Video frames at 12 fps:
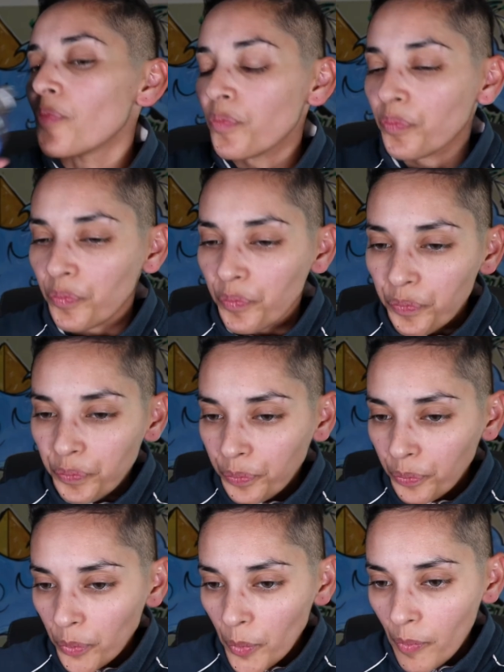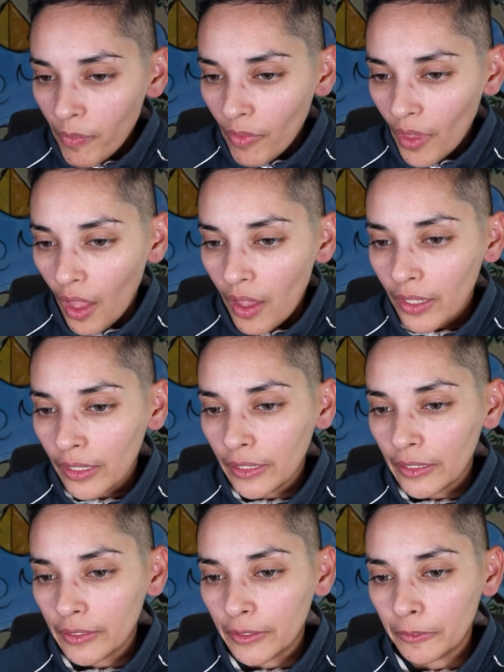I'm laughing. I'm sorry,
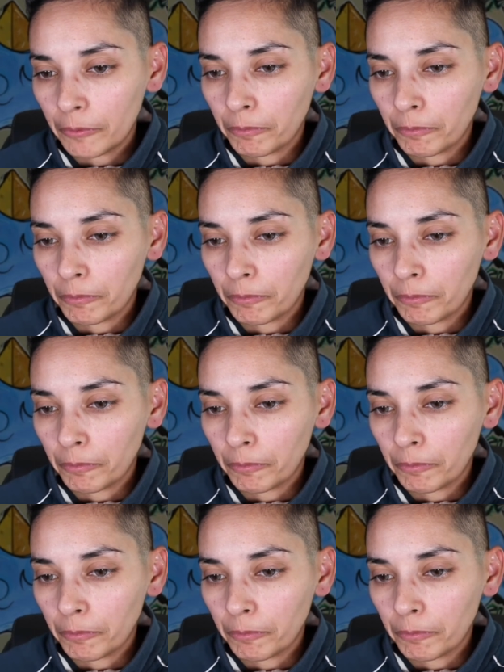too.